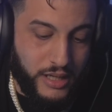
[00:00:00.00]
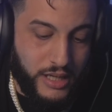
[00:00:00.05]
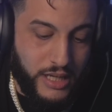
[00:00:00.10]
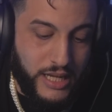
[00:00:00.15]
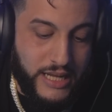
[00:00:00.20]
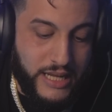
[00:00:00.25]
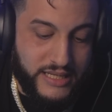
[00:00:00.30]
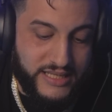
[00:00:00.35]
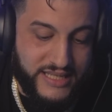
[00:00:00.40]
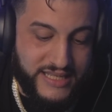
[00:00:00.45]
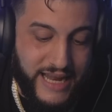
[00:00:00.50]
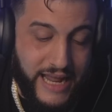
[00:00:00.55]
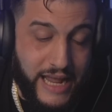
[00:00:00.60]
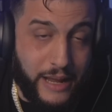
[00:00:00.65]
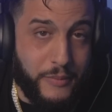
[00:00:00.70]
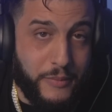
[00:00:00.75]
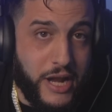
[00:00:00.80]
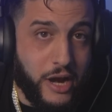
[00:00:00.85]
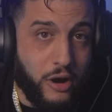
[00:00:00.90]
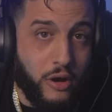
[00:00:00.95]
He's
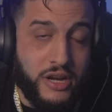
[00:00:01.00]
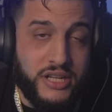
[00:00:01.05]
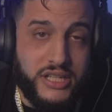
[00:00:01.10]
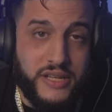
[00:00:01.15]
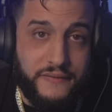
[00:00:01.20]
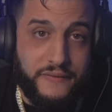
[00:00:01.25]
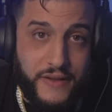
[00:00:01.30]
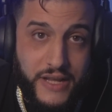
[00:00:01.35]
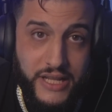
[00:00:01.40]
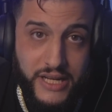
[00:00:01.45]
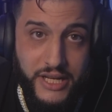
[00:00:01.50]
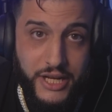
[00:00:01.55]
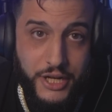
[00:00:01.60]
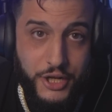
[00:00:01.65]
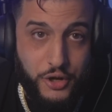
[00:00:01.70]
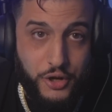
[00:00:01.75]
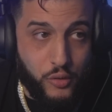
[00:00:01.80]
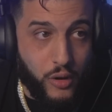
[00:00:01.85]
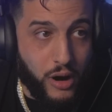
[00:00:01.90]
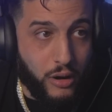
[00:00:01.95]
damn near undefeated
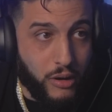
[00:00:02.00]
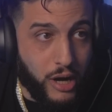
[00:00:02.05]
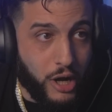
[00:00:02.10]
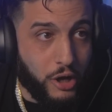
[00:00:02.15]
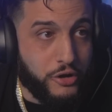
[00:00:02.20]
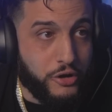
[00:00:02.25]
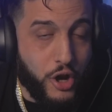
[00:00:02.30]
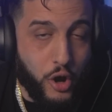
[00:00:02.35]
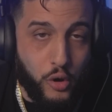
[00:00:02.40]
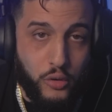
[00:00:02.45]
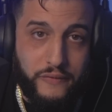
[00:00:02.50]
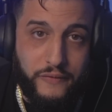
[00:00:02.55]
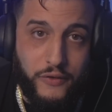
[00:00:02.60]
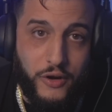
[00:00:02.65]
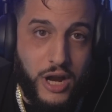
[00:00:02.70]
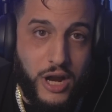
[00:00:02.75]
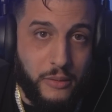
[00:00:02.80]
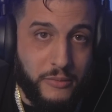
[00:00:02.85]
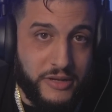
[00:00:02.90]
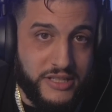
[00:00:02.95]
in URL, known for
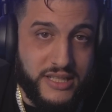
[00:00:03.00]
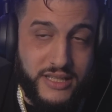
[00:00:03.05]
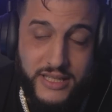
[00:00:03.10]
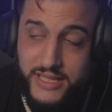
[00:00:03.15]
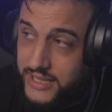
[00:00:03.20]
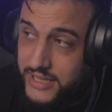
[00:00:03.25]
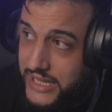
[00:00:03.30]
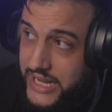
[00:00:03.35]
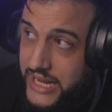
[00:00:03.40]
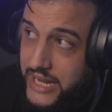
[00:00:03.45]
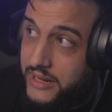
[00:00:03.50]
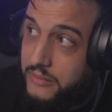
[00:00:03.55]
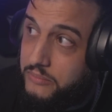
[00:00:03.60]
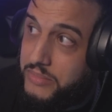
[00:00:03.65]
coming to this league,